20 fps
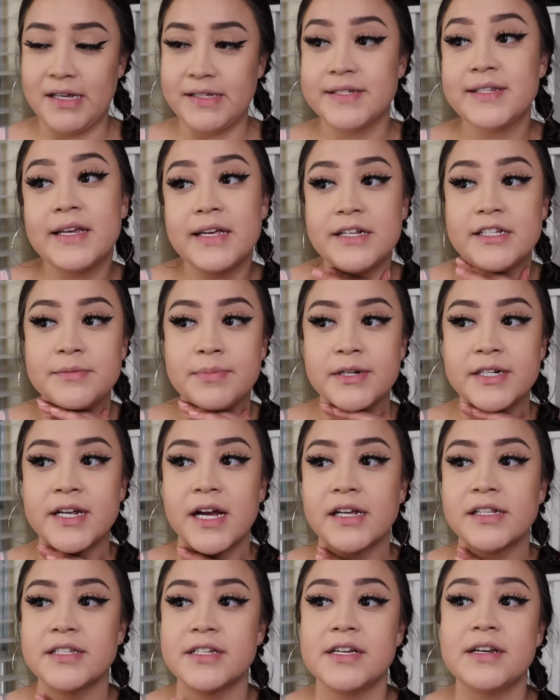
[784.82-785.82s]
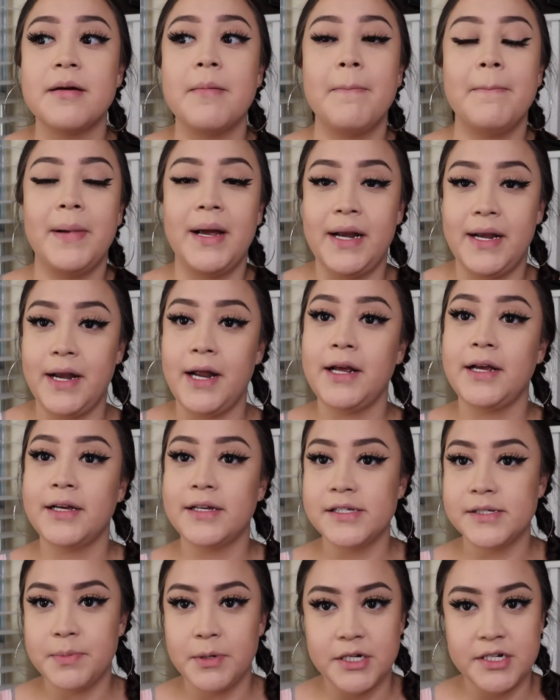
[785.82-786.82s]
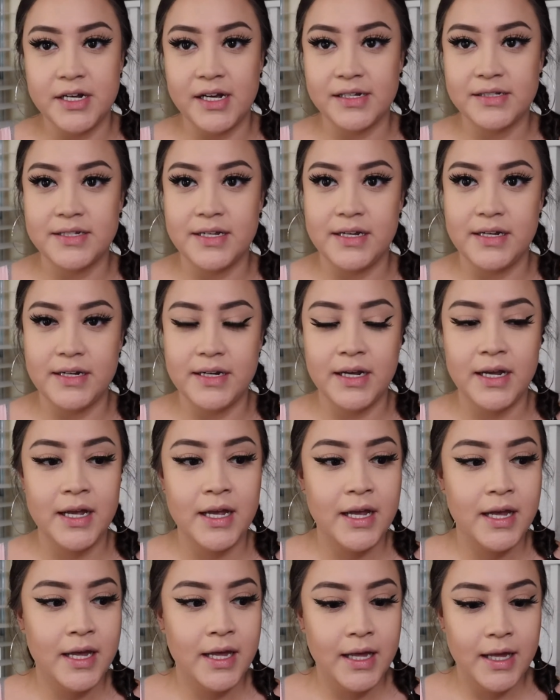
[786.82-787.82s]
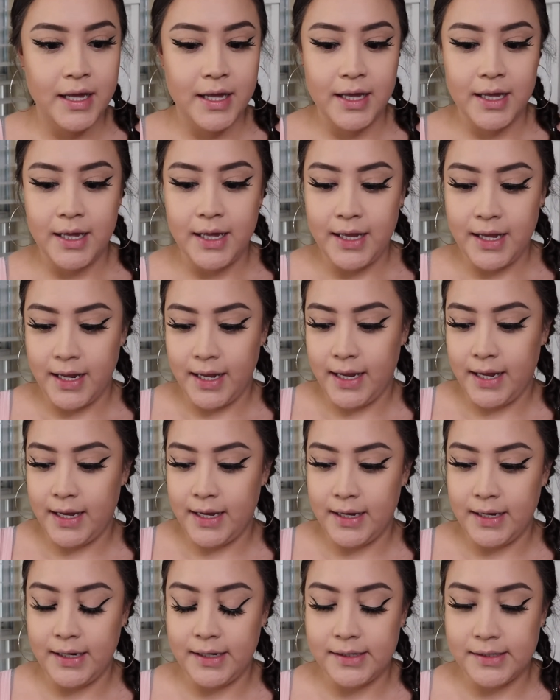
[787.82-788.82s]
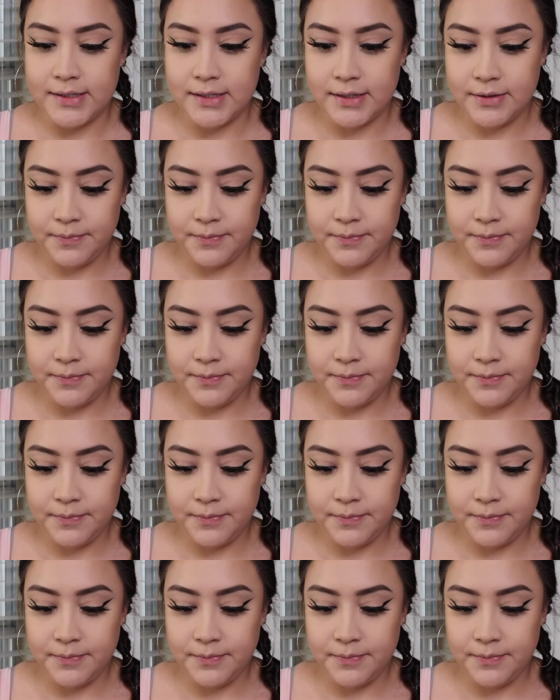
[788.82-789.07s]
skin is protected, my neck is protected, and